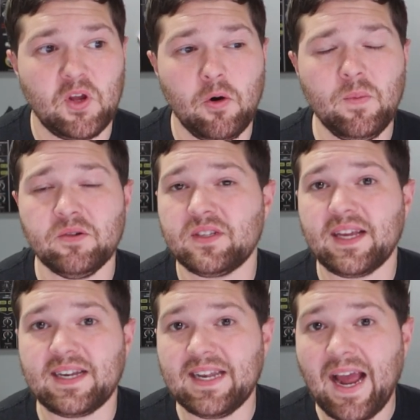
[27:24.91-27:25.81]
almost
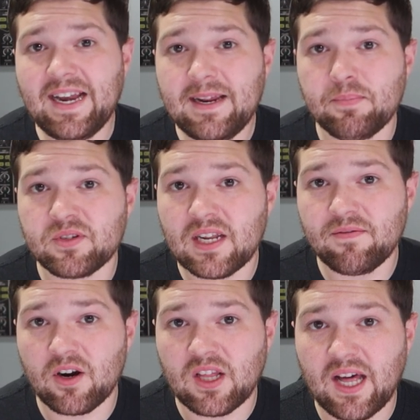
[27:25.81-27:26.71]
like ninety percent
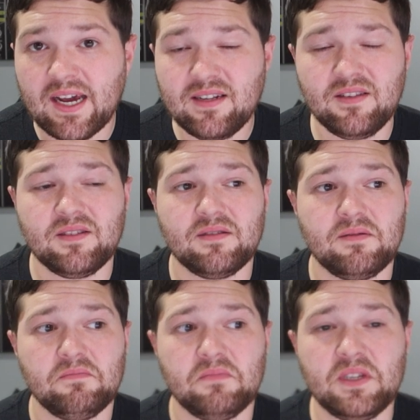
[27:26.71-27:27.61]
of our clients
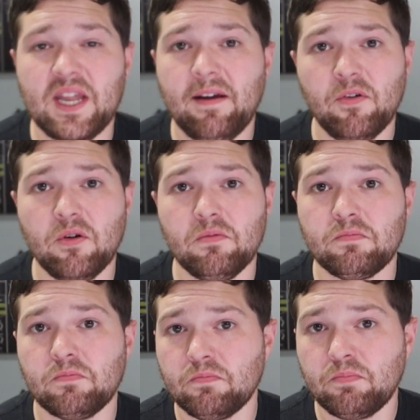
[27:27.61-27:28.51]
never
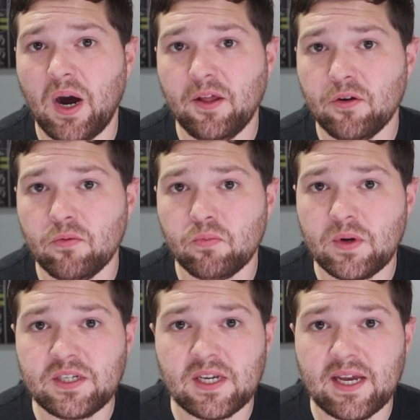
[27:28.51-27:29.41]
bother
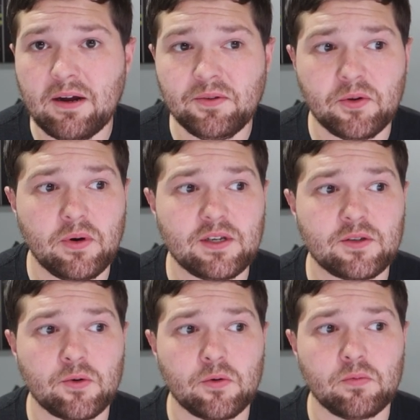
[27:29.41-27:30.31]
reaching out to
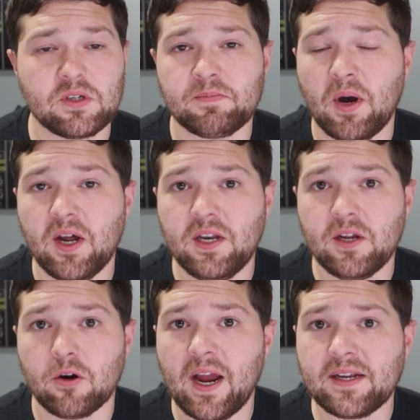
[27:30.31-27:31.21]
us or
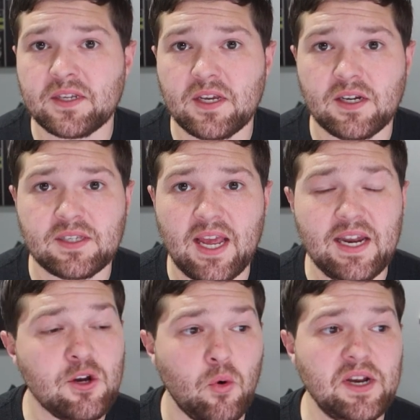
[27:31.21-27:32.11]
responding or asking us
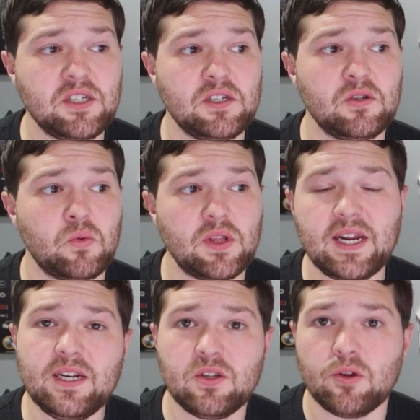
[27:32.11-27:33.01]
any questions
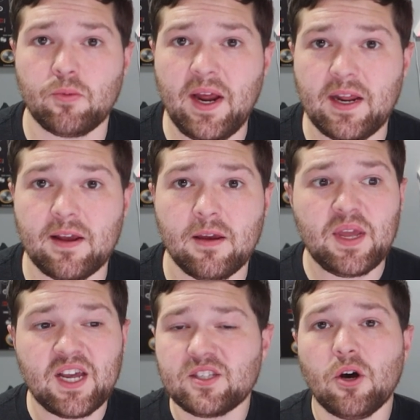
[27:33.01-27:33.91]
related to their wedding
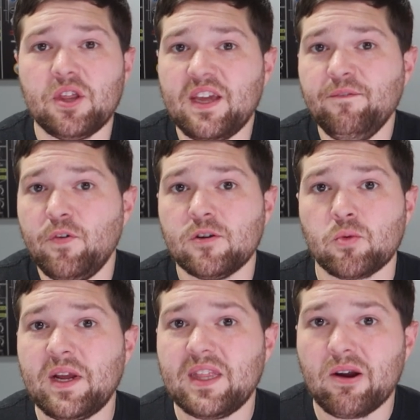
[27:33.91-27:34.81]
because all the info
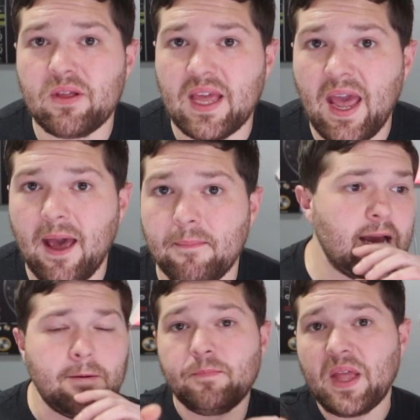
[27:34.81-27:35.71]
is right there in the app. Now,